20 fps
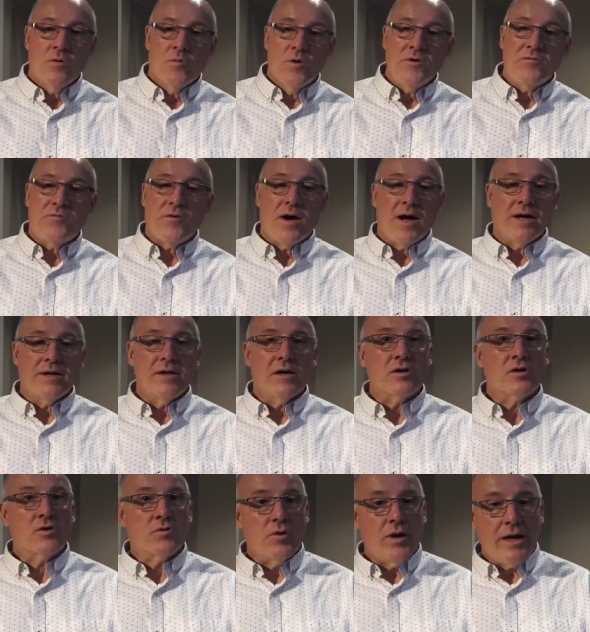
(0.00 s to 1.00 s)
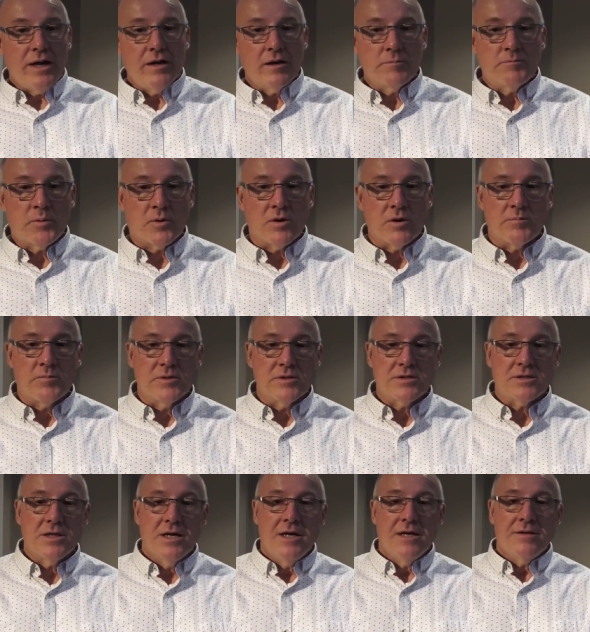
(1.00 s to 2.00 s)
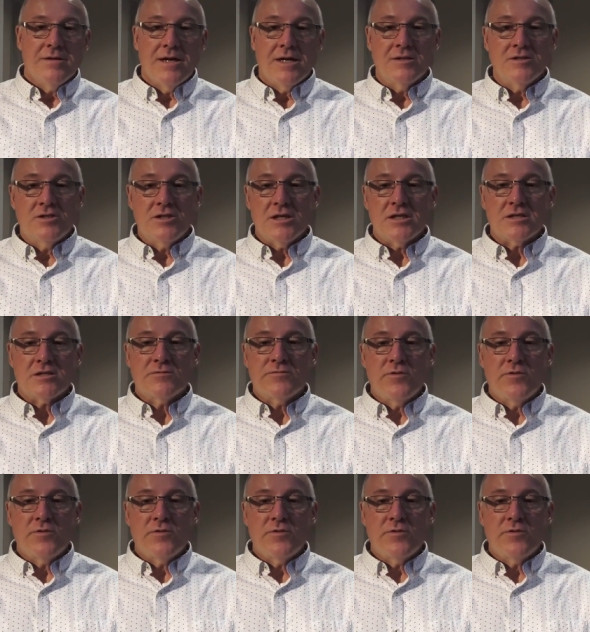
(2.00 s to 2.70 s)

We find a greater purpose than just